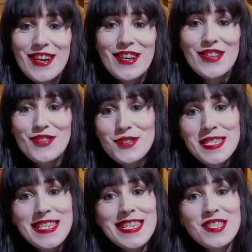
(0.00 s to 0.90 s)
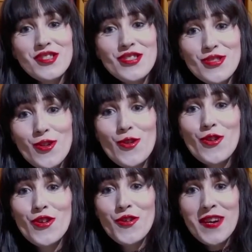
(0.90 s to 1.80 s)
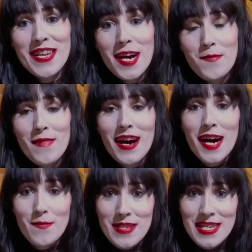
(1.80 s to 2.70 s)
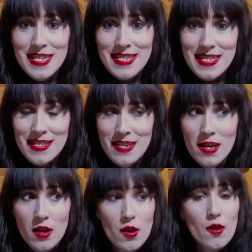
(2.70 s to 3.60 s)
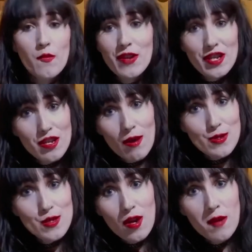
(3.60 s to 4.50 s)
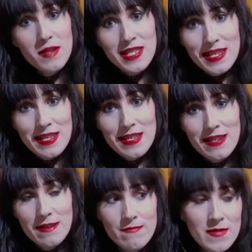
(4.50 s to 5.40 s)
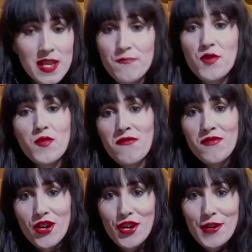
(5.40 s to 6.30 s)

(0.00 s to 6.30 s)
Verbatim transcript: Just in case you don't know who I am, I'm Katie, but you can also call me Dinky if you prefer.